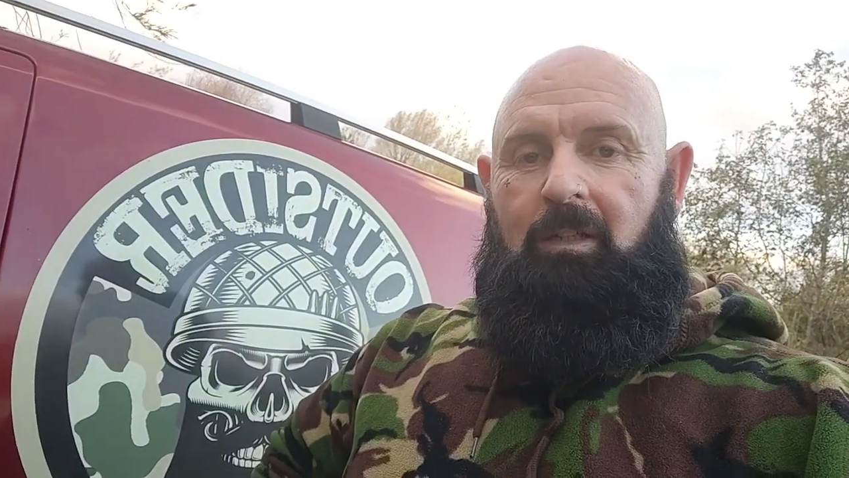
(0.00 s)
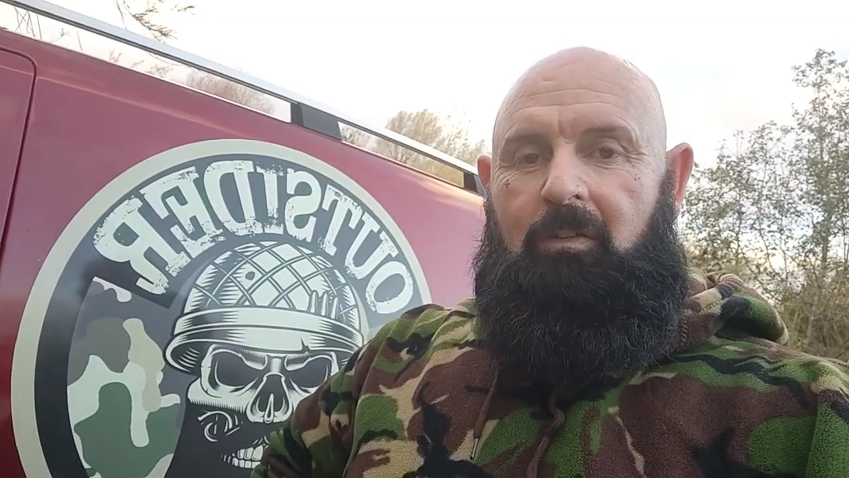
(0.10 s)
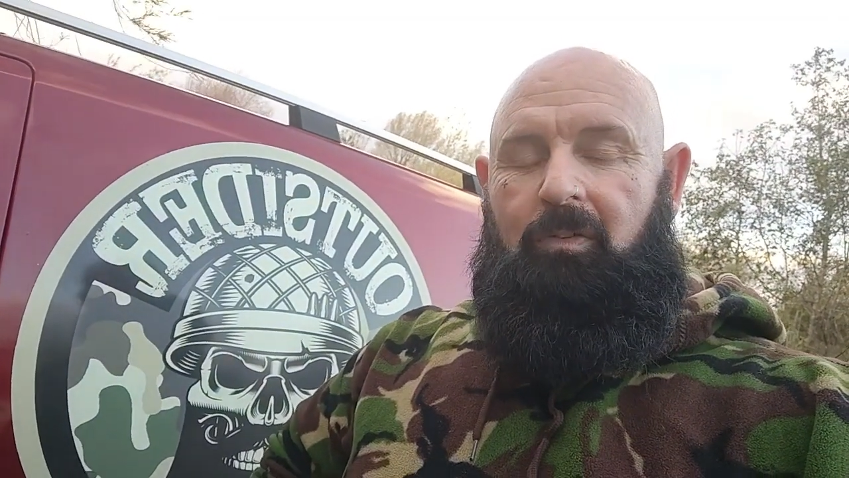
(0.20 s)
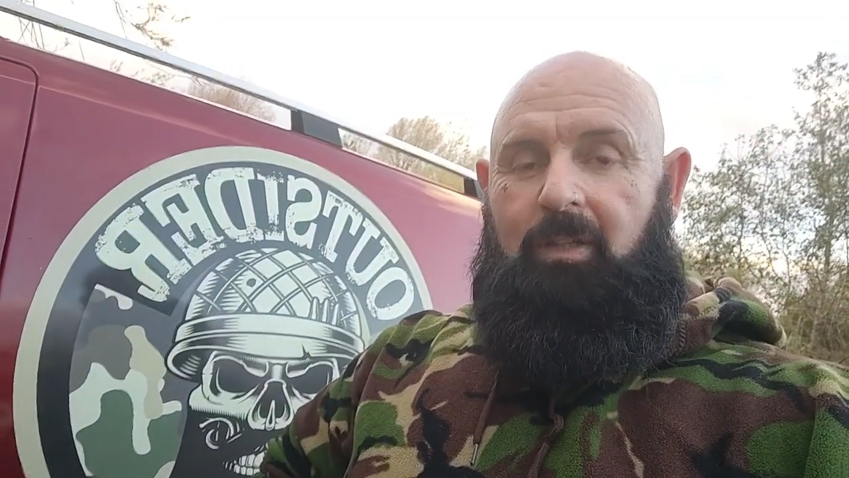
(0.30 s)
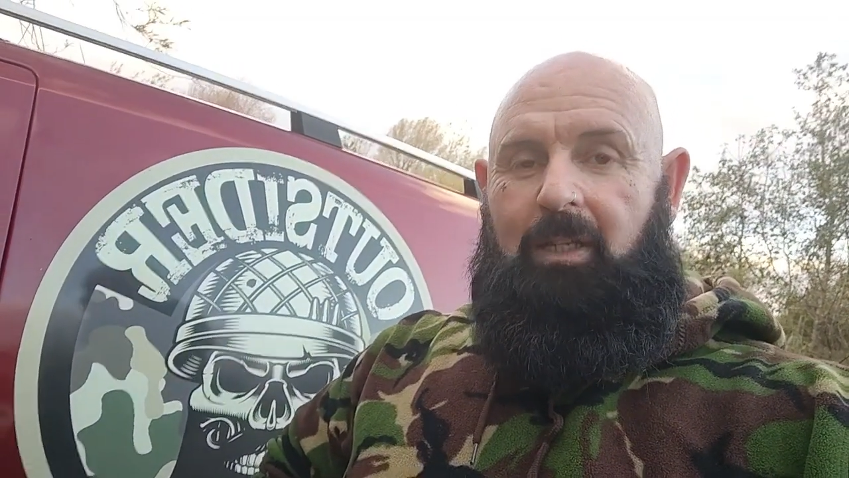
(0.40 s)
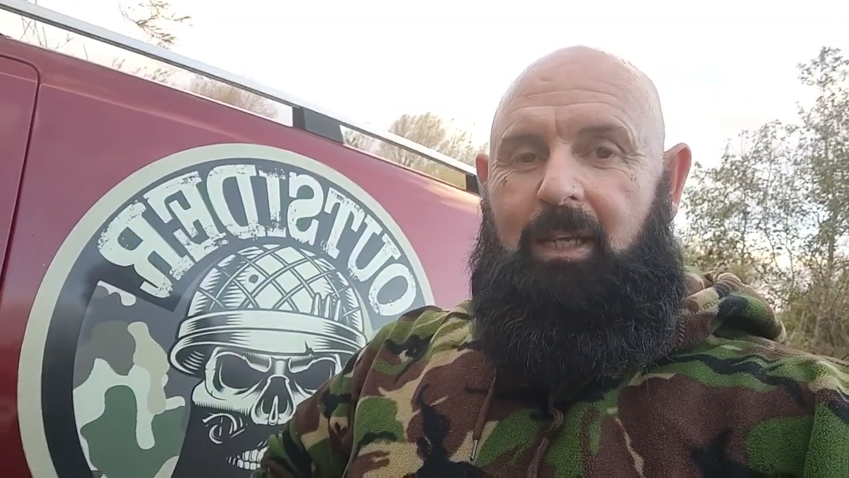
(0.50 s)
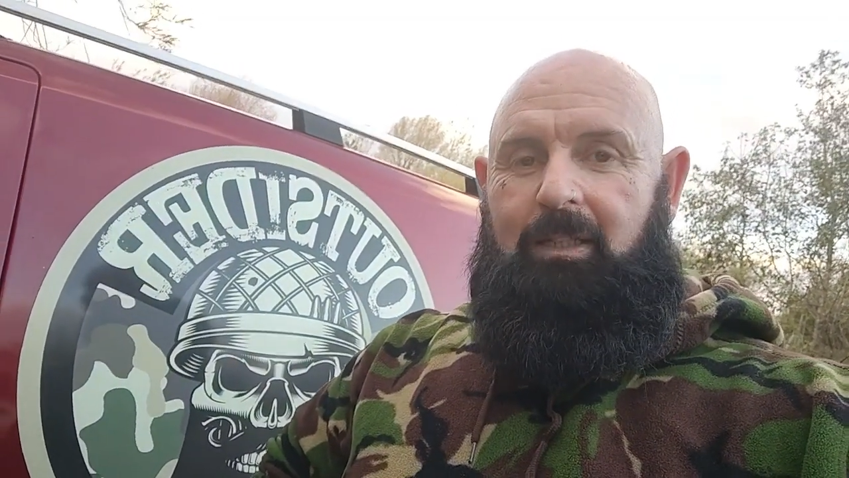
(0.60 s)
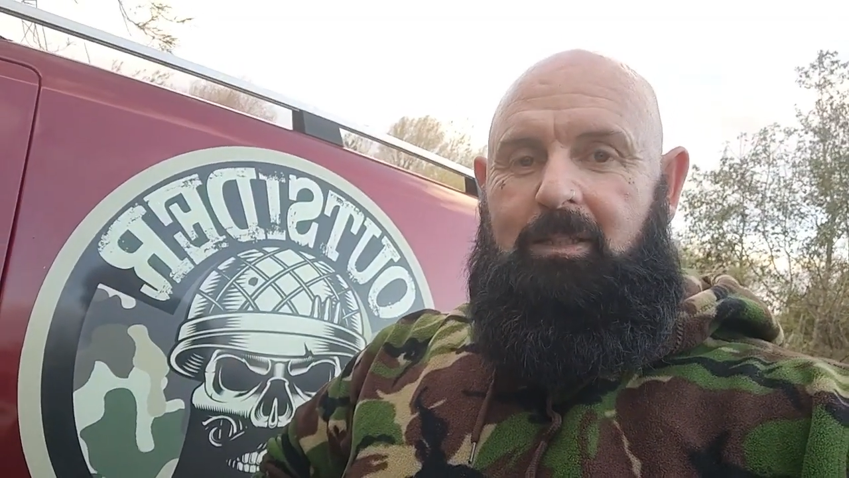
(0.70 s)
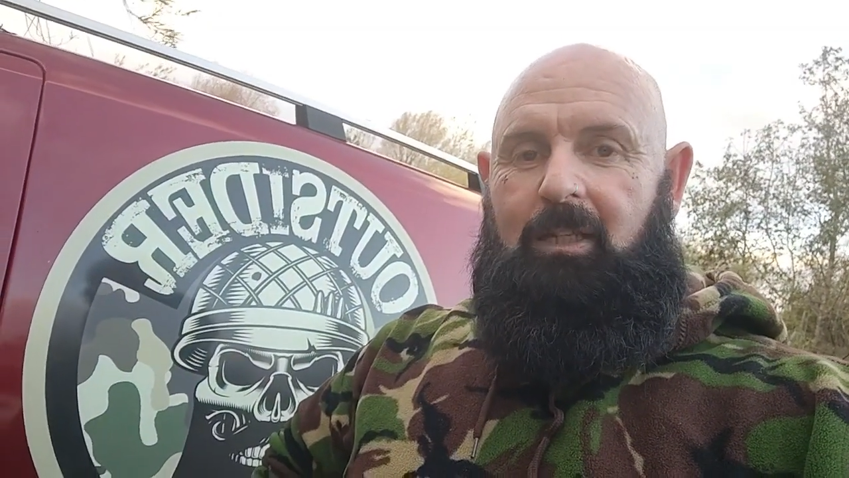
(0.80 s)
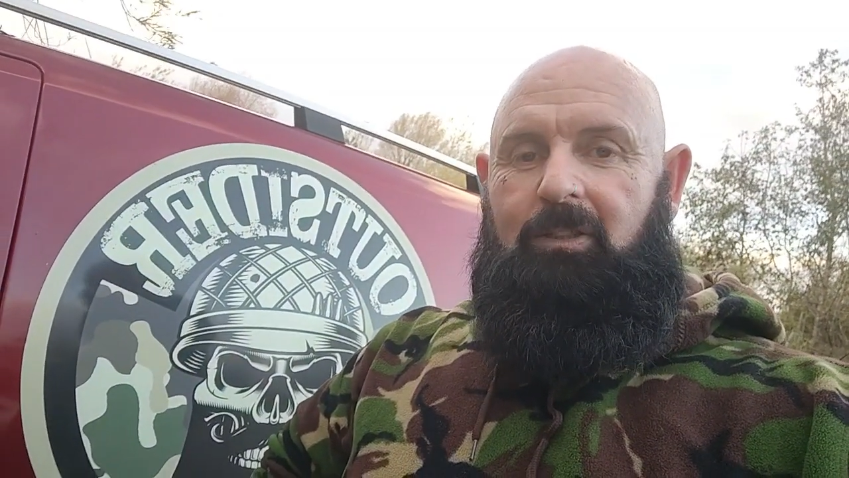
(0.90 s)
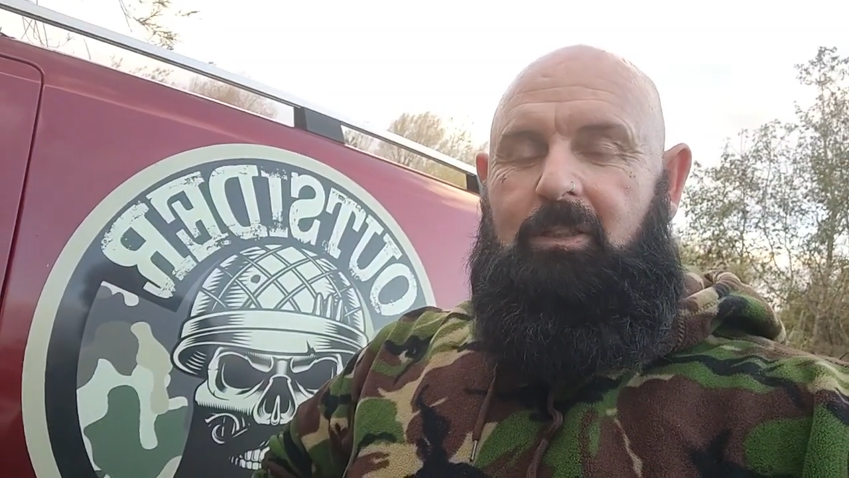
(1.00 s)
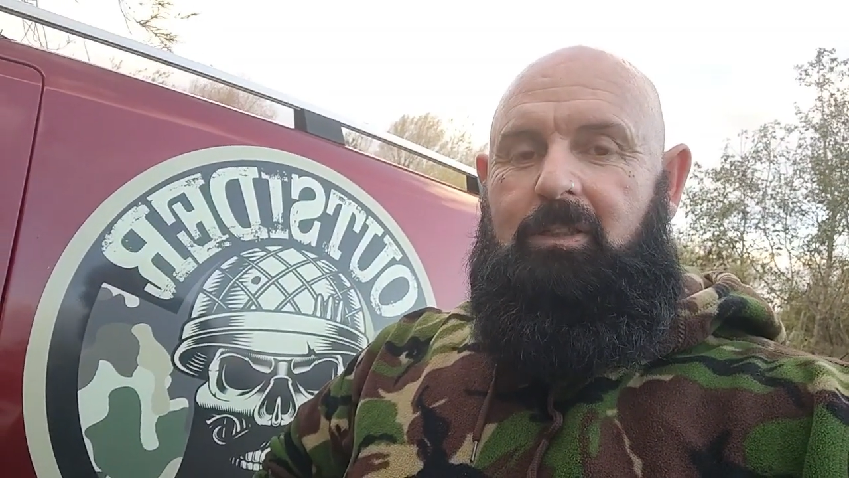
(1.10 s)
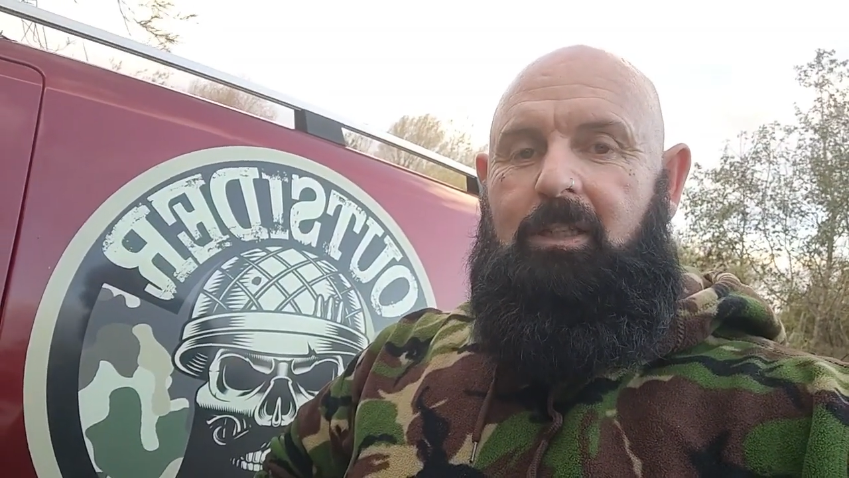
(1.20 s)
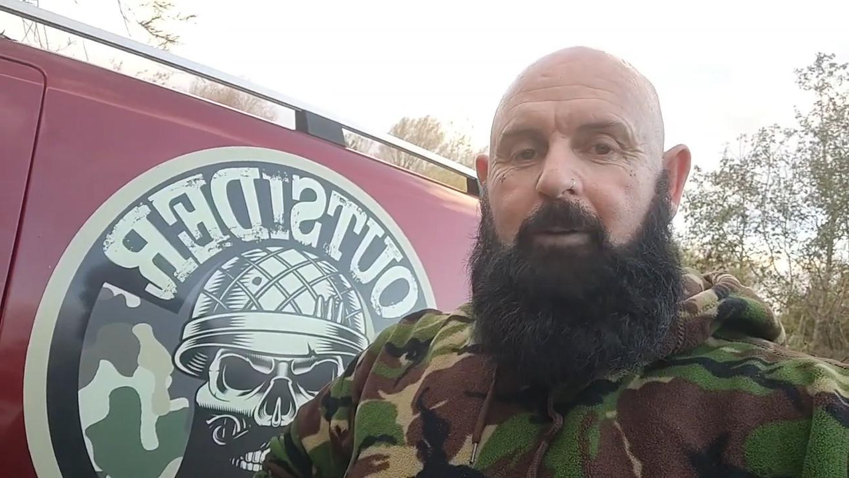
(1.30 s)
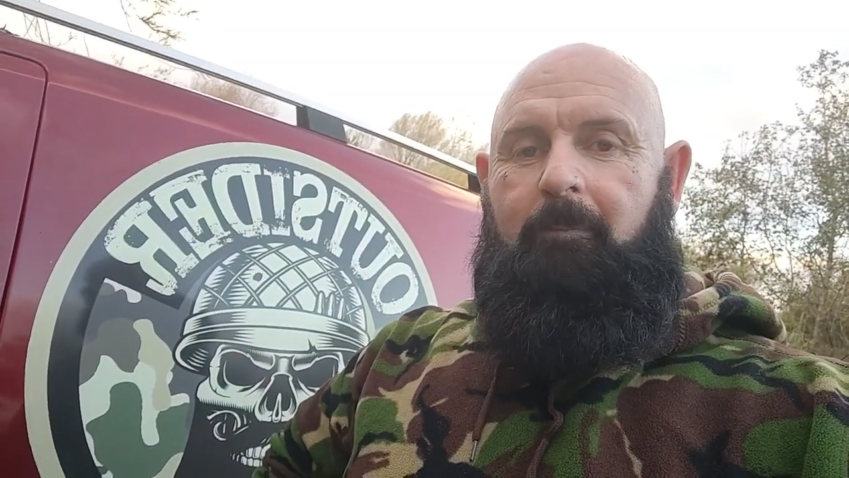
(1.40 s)
for the next session,
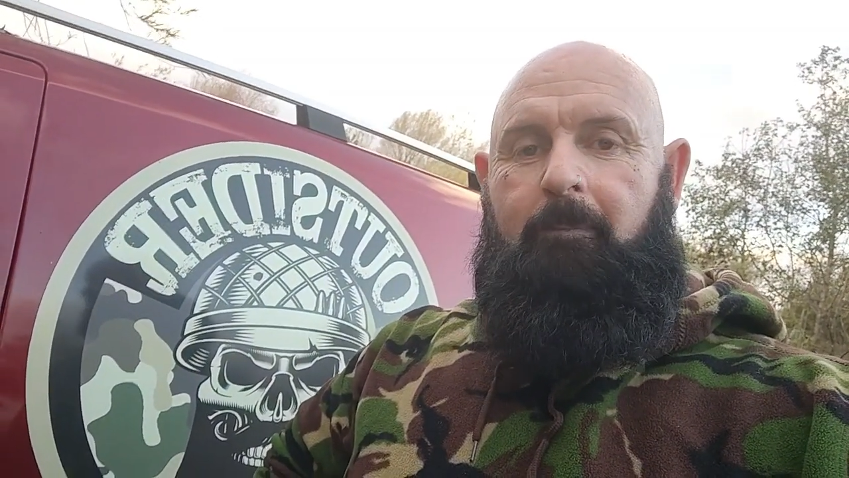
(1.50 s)
see?